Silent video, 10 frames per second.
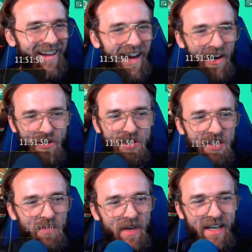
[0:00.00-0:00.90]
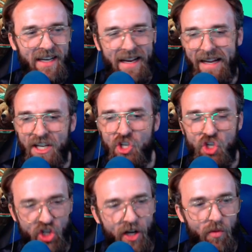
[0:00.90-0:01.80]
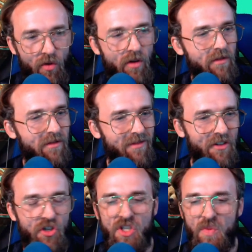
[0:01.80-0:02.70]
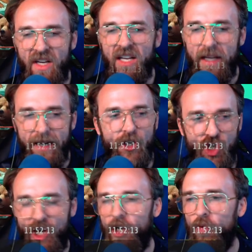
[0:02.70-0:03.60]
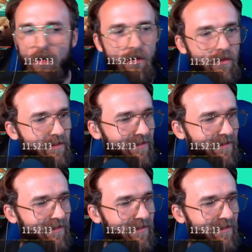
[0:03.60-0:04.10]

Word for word: Or you're just meaning in general. You're just meaning in general.